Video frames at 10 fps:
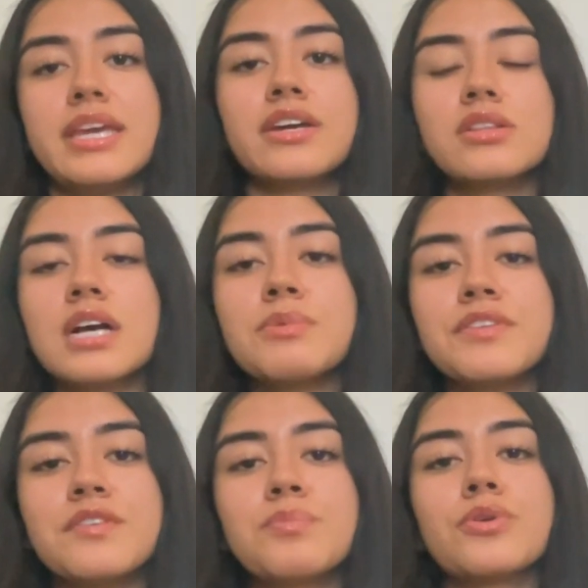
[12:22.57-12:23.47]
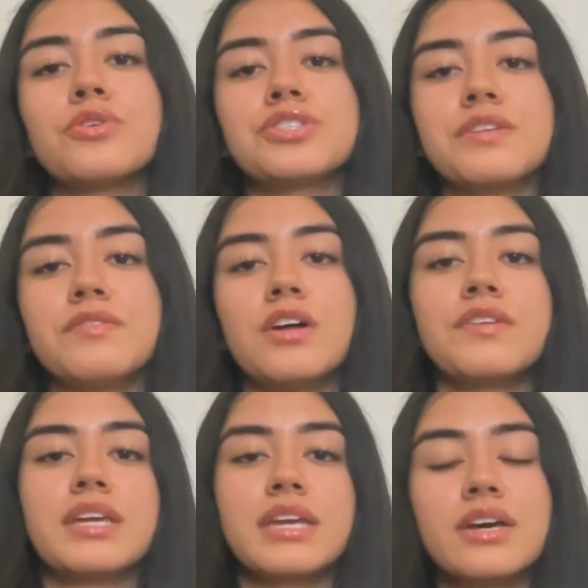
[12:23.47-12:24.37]
A collaborative approach
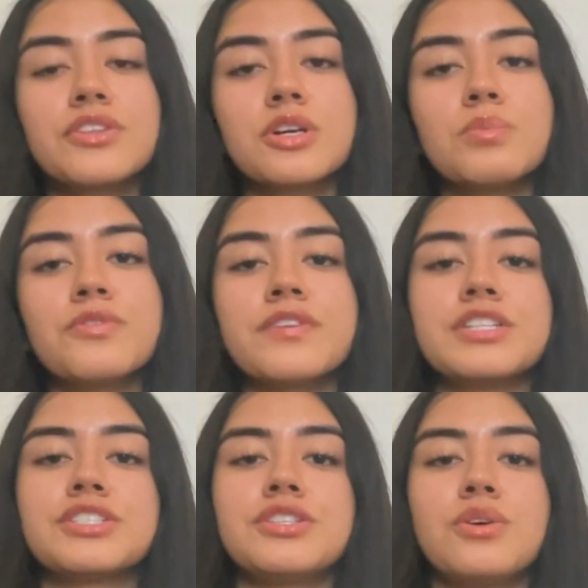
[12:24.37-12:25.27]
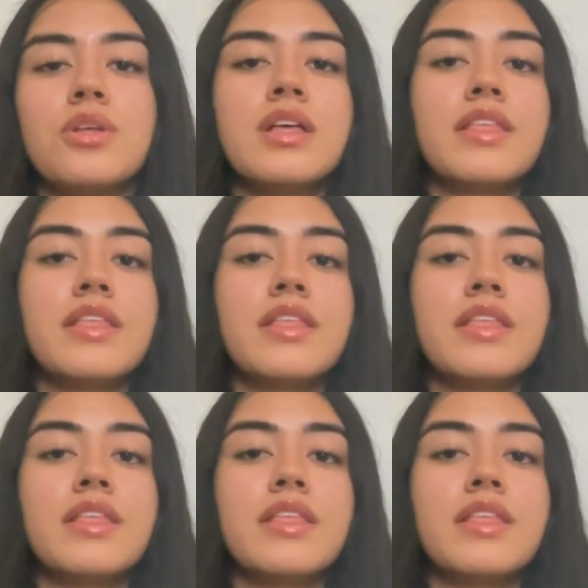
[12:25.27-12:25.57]
involving a healthcare professional,